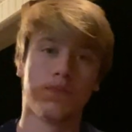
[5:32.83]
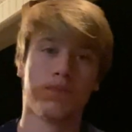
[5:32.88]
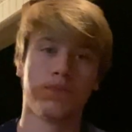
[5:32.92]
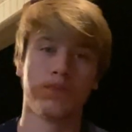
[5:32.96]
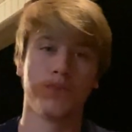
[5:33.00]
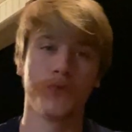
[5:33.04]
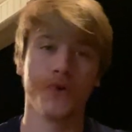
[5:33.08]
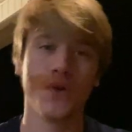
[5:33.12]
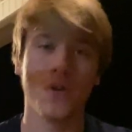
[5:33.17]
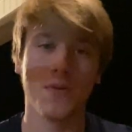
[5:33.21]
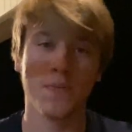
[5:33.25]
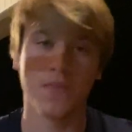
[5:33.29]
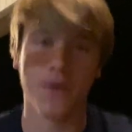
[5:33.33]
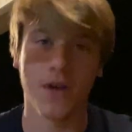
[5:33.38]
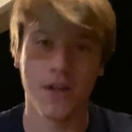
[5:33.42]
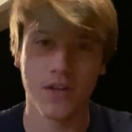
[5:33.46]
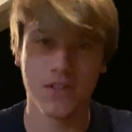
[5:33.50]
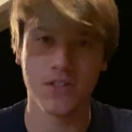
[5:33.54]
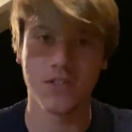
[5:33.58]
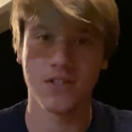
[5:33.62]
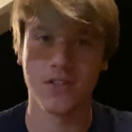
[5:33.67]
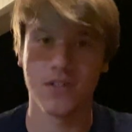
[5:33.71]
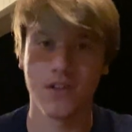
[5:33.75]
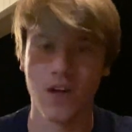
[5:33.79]
pretty
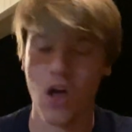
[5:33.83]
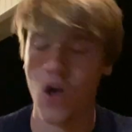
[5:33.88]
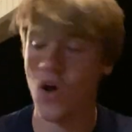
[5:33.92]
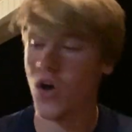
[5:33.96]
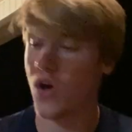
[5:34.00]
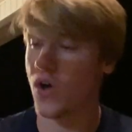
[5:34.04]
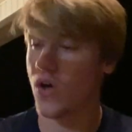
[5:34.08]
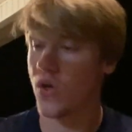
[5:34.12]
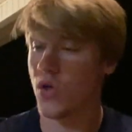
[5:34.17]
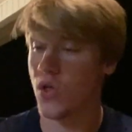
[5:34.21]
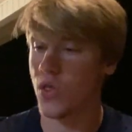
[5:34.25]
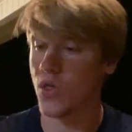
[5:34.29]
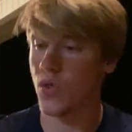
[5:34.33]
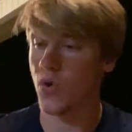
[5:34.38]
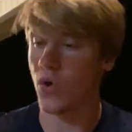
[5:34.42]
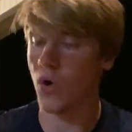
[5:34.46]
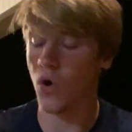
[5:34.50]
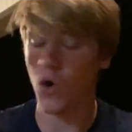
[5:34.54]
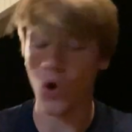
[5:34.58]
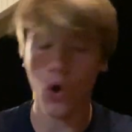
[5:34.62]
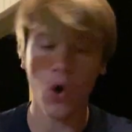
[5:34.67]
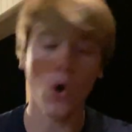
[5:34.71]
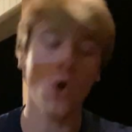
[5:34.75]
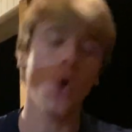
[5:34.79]
much
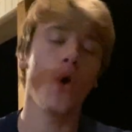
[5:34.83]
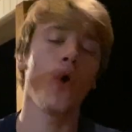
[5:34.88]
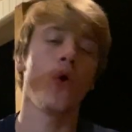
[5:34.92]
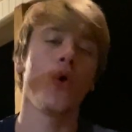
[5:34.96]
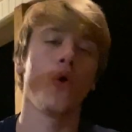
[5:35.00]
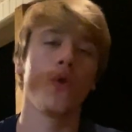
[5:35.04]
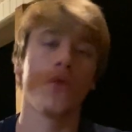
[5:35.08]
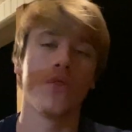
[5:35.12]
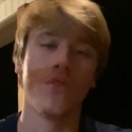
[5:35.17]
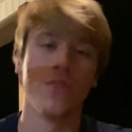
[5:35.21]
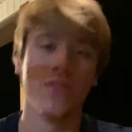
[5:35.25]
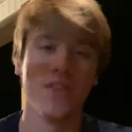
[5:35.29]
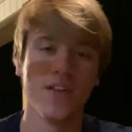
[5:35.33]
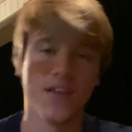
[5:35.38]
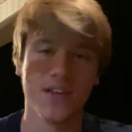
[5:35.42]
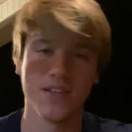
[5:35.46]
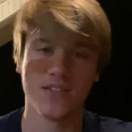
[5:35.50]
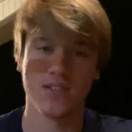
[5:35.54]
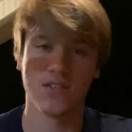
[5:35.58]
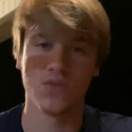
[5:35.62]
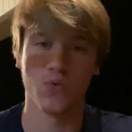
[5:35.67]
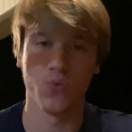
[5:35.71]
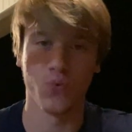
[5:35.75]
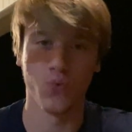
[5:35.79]
all
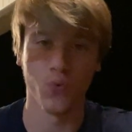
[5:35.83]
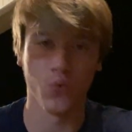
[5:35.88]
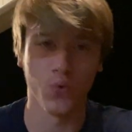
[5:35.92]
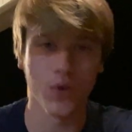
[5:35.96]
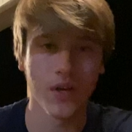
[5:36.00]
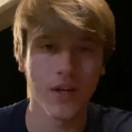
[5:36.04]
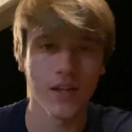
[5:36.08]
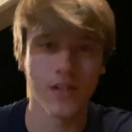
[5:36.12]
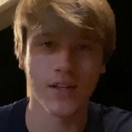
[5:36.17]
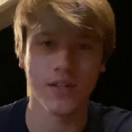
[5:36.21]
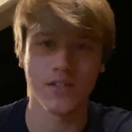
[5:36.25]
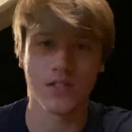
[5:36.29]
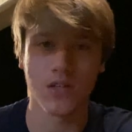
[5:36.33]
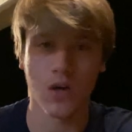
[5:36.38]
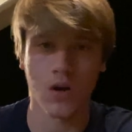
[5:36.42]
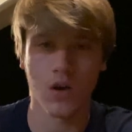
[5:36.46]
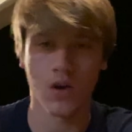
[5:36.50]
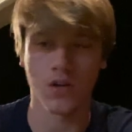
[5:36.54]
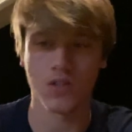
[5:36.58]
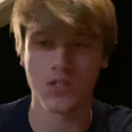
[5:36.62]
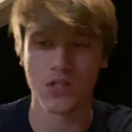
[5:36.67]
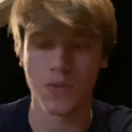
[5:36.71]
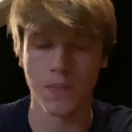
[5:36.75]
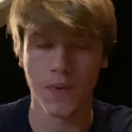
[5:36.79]
this really
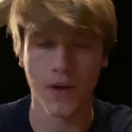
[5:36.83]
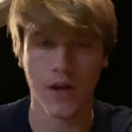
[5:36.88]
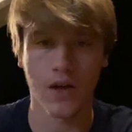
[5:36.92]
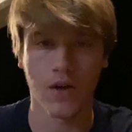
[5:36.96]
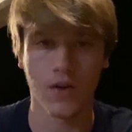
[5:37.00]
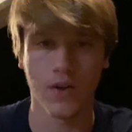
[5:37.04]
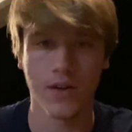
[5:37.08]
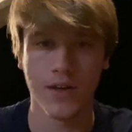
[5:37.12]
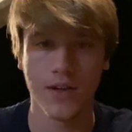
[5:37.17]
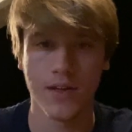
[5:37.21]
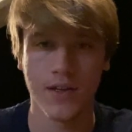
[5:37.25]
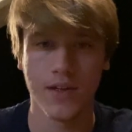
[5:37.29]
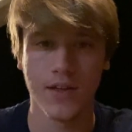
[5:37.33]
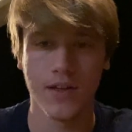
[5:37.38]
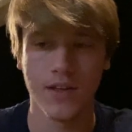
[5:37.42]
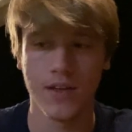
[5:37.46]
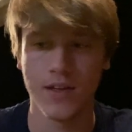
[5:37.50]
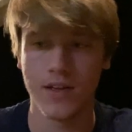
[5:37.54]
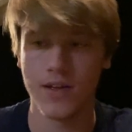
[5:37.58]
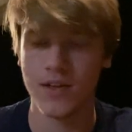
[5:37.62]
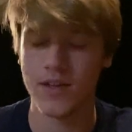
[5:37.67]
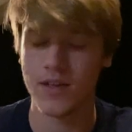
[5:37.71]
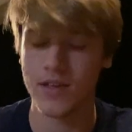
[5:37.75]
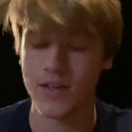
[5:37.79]
talks about
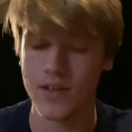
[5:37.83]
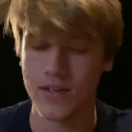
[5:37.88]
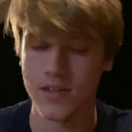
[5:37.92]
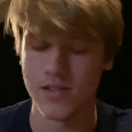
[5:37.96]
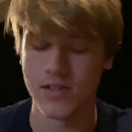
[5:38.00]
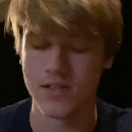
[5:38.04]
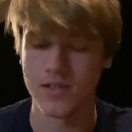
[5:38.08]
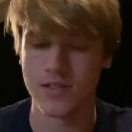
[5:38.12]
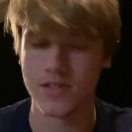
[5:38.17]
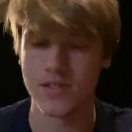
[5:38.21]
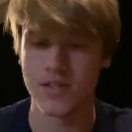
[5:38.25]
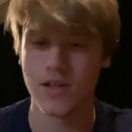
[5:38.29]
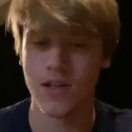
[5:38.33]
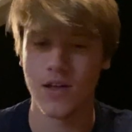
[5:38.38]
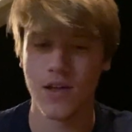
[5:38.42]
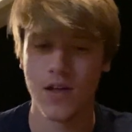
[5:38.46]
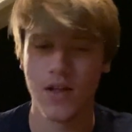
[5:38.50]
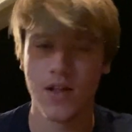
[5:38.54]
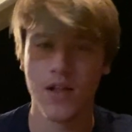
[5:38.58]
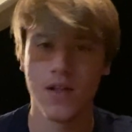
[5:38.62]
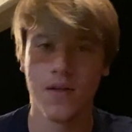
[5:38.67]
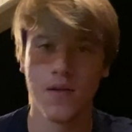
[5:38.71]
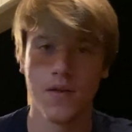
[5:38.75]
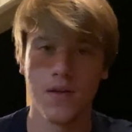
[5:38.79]
is,
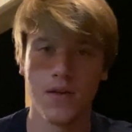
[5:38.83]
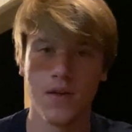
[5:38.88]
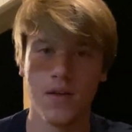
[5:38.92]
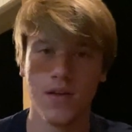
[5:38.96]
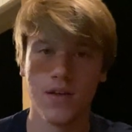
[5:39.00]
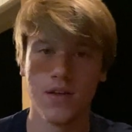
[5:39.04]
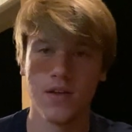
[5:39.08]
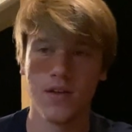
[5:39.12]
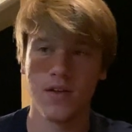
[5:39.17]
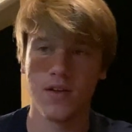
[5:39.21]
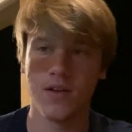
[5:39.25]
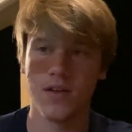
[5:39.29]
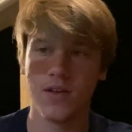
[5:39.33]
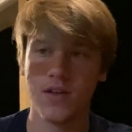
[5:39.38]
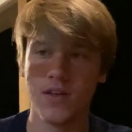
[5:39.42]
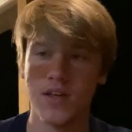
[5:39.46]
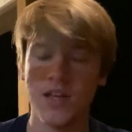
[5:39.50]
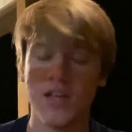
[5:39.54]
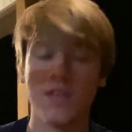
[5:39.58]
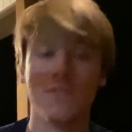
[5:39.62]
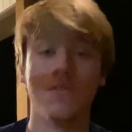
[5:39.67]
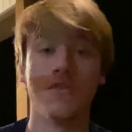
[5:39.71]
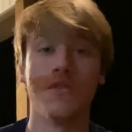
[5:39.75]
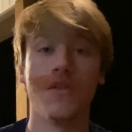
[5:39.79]

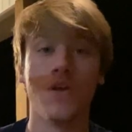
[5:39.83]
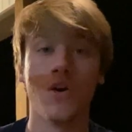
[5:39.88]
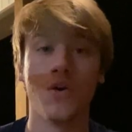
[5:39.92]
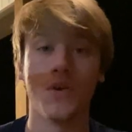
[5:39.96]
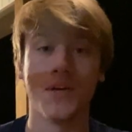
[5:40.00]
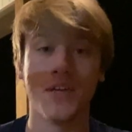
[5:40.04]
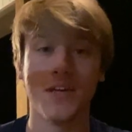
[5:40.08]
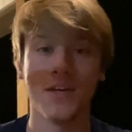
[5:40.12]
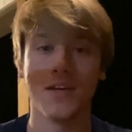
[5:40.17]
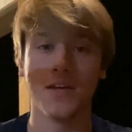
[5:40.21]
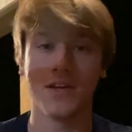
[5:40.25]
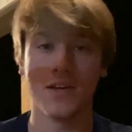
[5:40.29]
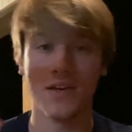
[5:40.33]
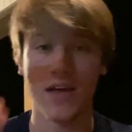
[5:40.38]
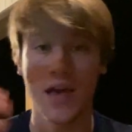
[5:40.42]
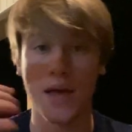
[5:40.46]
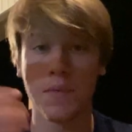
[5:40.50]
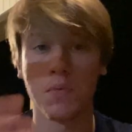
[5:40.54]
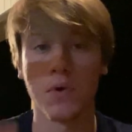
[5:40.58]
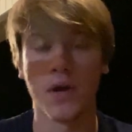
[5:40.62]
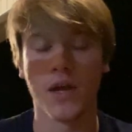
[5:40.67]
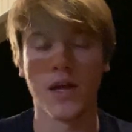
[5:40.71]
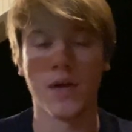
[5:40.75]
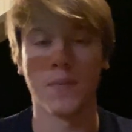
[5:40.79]
even though
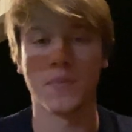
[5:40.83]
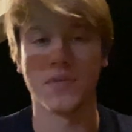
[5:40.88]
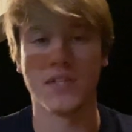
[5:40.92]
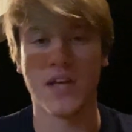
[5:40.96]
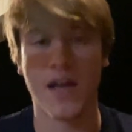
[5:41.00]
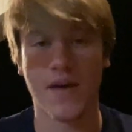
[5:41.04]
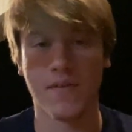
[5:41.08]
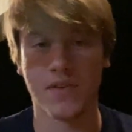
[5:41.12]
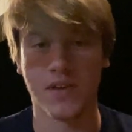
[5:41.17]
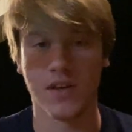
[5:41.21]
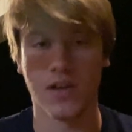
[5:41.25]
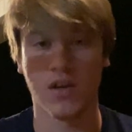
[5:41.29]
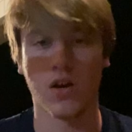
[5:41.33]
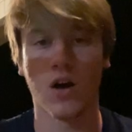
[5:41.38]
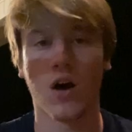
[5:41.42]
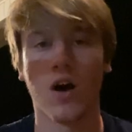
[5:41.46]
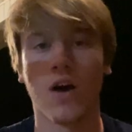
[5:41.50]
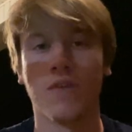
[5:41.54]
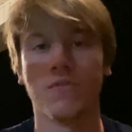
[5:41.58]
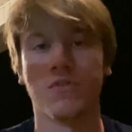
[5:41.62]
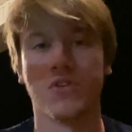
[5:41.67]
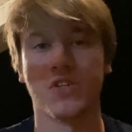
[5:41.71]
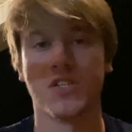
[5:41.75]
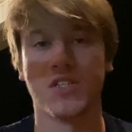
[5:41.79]
Abraham is having a
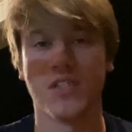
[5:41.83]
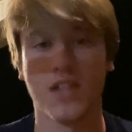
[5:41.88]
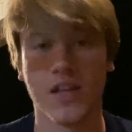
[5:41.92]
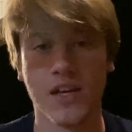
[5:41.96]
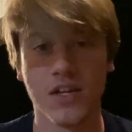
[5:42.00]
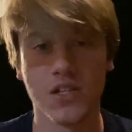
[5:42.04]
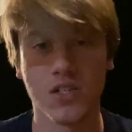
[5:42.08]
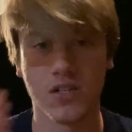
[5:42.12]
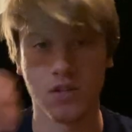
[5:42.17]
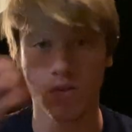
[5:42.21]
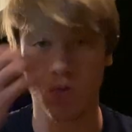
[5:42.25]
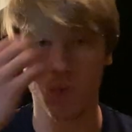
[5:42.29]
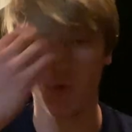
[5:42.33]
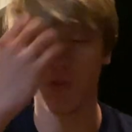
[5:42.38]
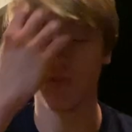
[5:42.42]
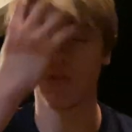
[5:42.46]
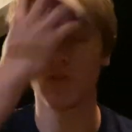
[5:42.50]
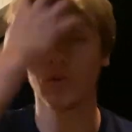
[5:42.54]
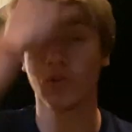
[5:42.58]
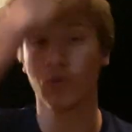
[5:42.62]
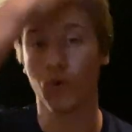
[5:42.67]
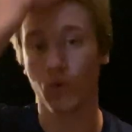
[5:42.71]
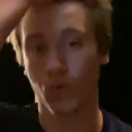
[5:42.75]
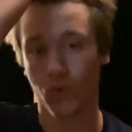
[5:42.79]
conversation with the
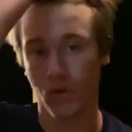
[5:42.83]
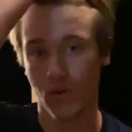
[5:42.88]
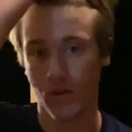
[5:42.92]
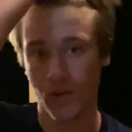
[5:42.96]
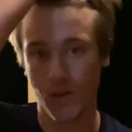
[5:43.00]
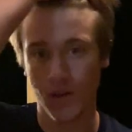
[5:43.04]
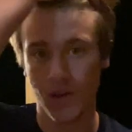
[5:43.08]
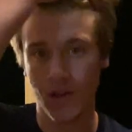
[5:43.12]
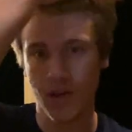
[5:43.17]
Lord,